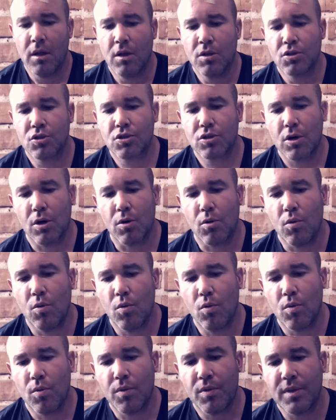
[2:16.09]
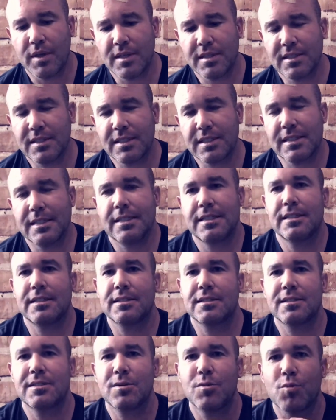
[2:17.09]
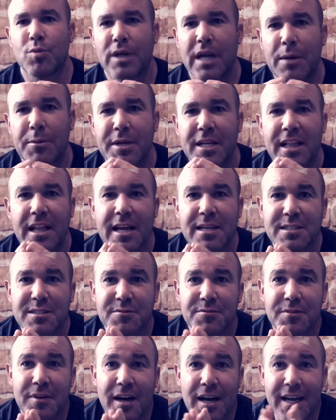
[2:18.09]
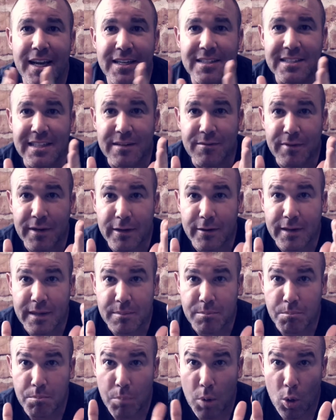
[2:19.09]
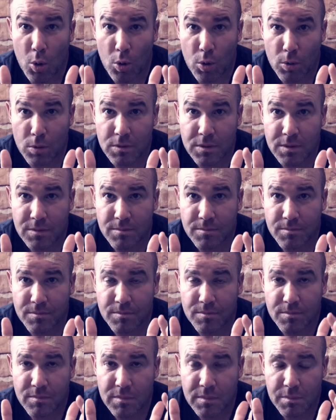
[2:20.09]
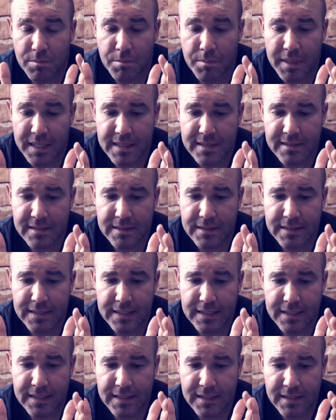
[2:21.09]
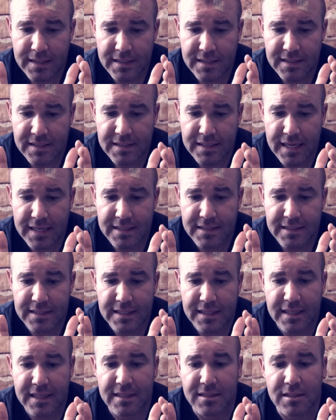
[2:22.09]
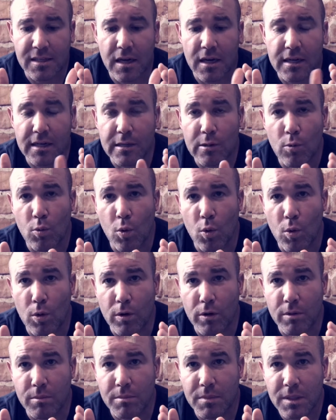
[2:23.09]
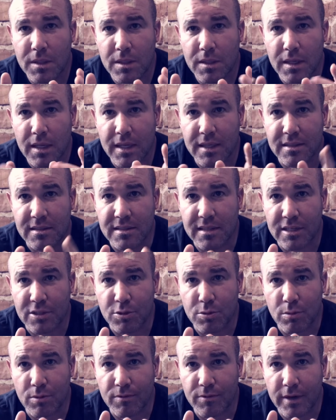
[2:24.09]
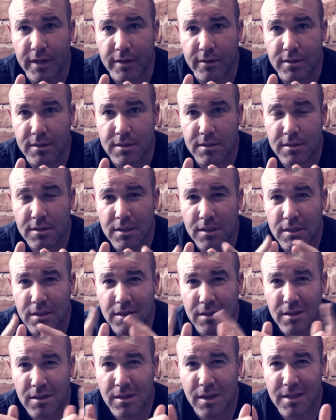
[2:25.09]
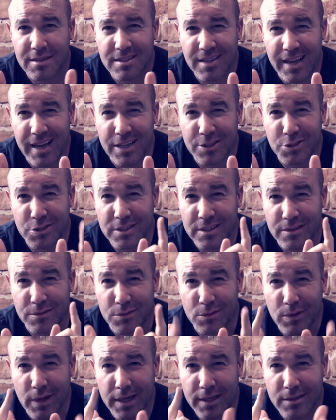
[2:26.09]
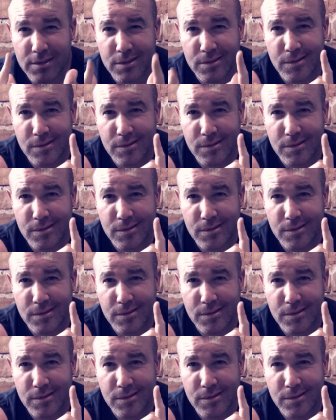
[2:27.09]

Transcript: So this is what I would classify as a very bold, beastly, sexy, exotic, warm, and sensual fragrance. Lots of adjectives, right?